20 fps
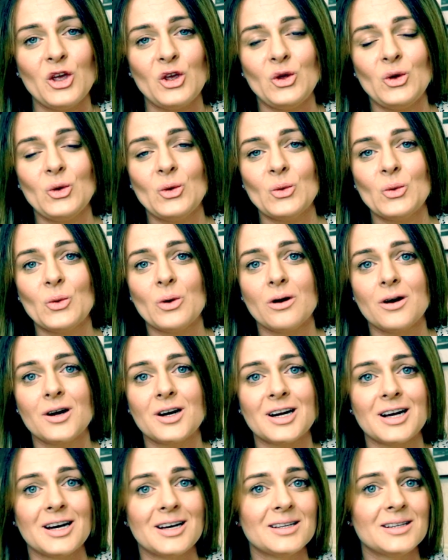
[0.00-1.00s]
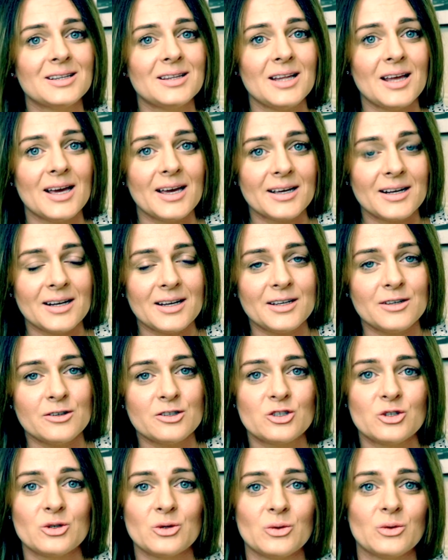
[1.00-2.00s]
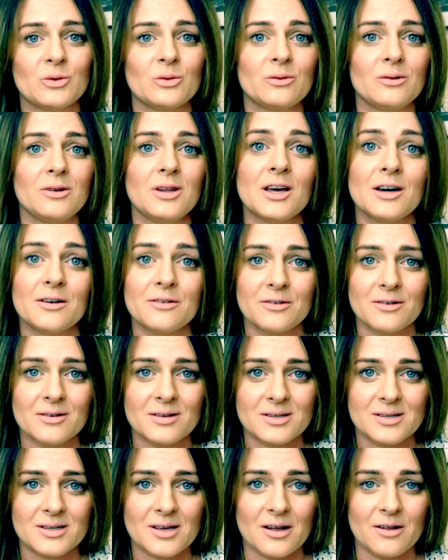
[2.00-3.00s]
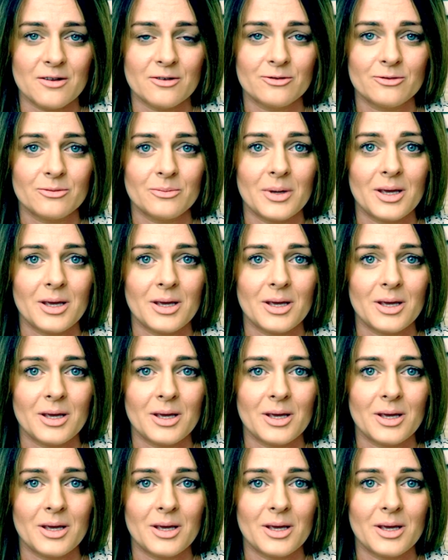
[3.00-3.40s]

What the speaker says: you are unlikely to love yourself,